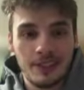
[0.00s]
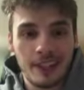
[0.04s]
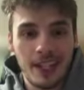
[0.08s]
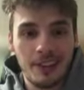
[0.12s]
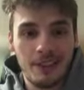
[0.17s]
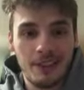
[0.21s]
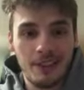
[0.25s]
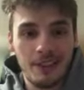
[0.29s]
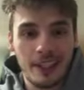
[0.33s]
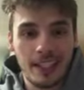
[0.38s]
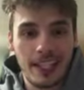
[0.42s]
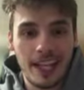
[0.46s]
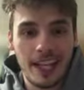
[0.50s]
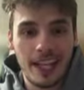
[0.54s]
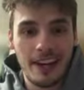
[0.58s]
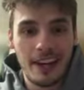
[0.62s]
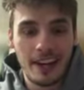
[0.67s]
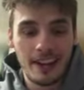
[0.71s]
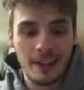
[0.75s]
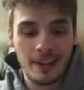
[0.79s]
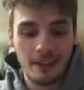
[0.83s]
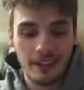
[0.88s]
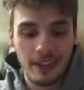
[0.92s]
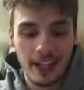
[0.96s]
I feel like
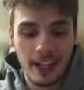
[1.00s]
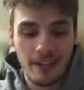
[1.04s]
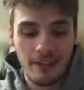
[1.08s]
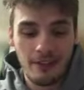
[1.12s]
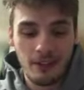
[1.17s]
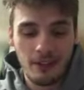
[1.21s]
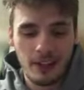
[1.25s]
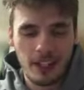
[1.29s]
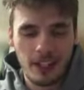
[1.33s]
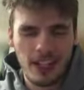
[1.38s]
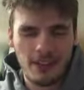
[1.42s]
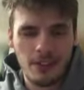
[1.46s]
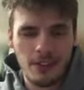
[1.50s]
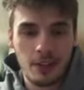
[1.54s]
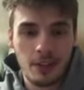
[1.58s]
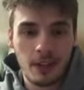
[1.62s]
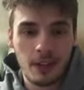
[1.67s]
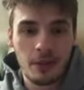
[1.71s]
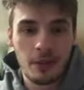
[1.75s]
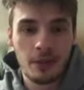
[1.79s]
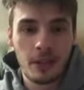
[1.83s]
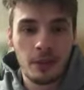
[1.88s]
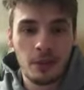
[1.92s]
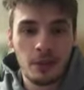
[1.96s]
I feel like
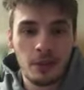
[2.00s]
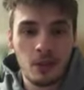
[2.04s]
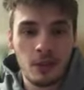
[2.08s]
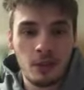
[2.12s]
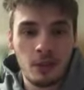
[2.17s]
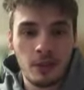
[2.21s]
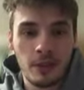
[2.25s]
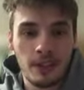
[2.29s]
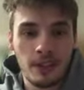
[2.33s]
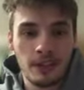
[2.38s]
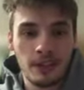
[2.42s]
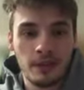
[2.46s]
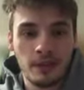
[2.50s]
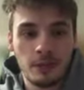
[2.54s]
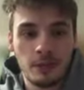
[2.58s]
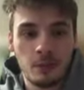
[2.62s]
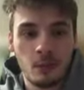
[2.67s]
everything comes to me